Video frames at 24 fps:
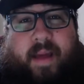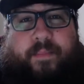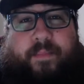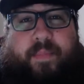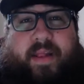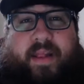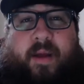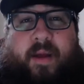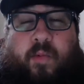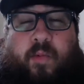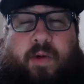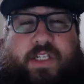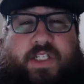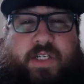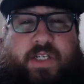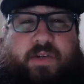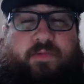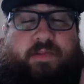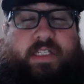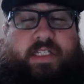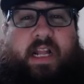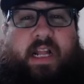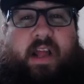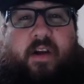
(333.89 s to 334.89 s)
But then once it
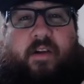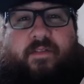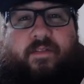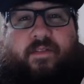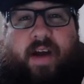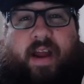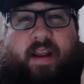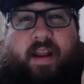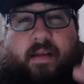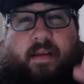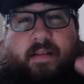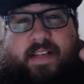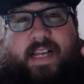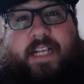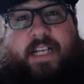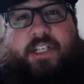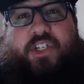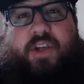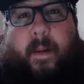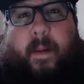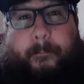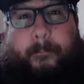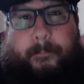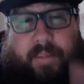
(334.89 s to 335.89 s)
was clarified, it's
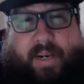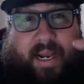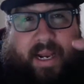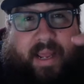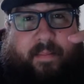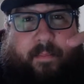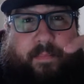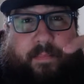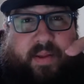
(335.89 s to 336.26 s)
actually a blimp.